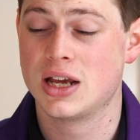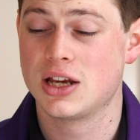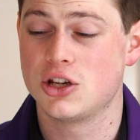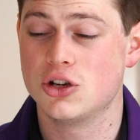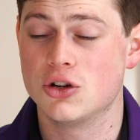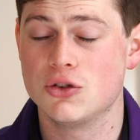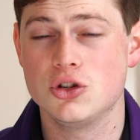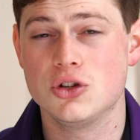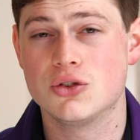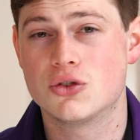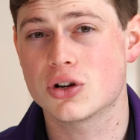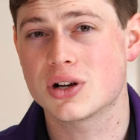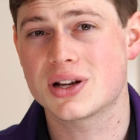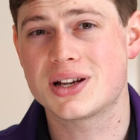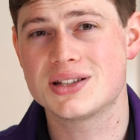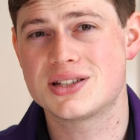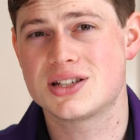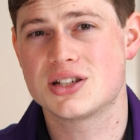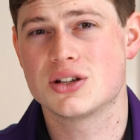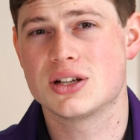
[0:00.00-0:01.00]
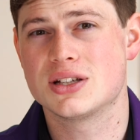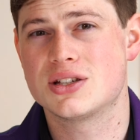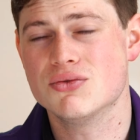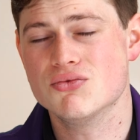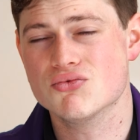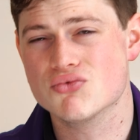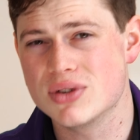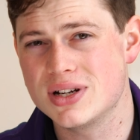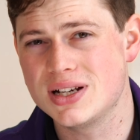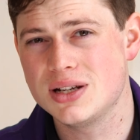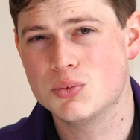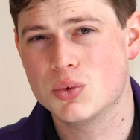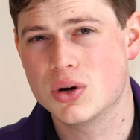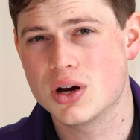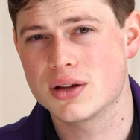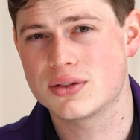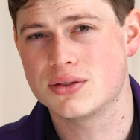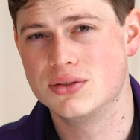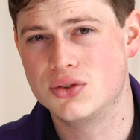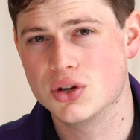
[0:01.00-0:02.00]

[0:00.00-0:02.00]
you've got to consider, is it really worth